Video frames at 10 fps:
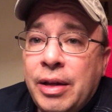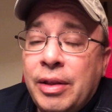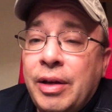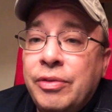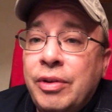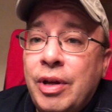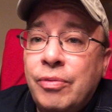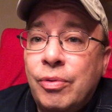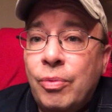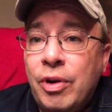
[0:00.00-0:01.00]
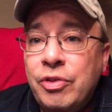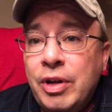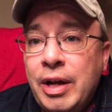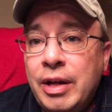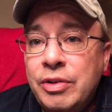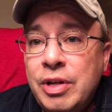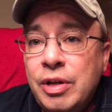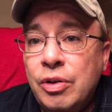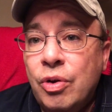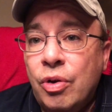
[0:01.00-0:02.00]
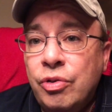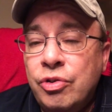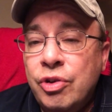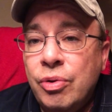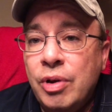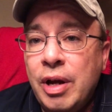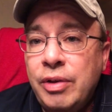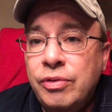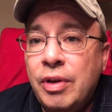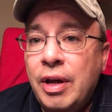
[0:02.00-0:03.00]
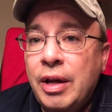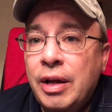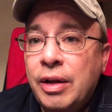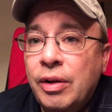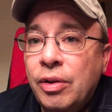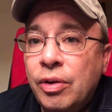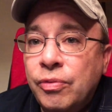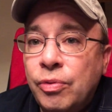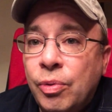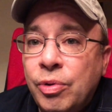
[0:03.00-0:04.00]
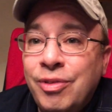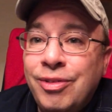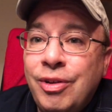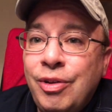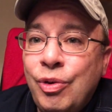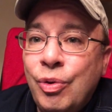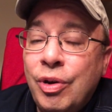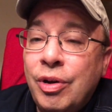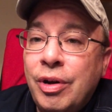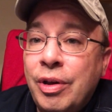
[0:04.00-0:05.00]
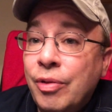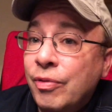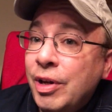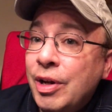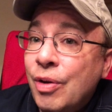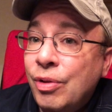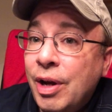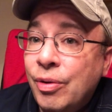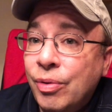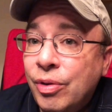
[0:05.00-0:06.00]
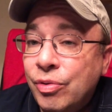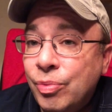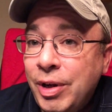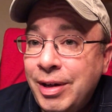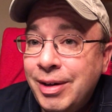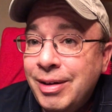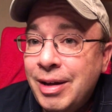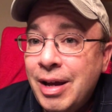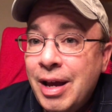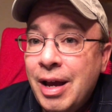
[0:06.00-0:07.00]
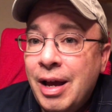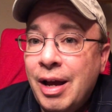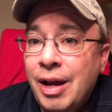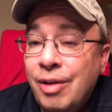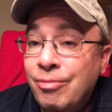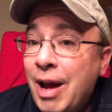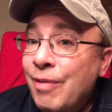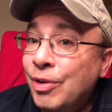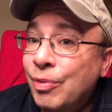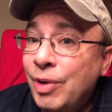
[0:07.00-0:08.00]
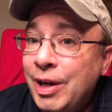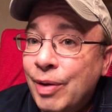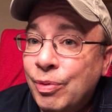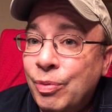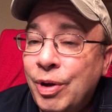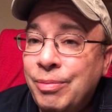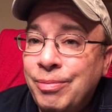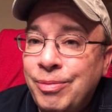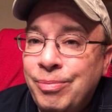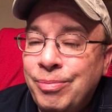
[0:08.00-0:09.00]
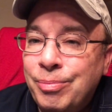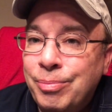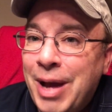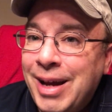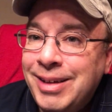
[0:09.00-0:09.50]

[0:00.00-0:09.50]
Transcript: Thanks again for watching Antique and Garden Showcase, and I look forward to seeing you in another video later this week. Have a good week, everyone. Bye.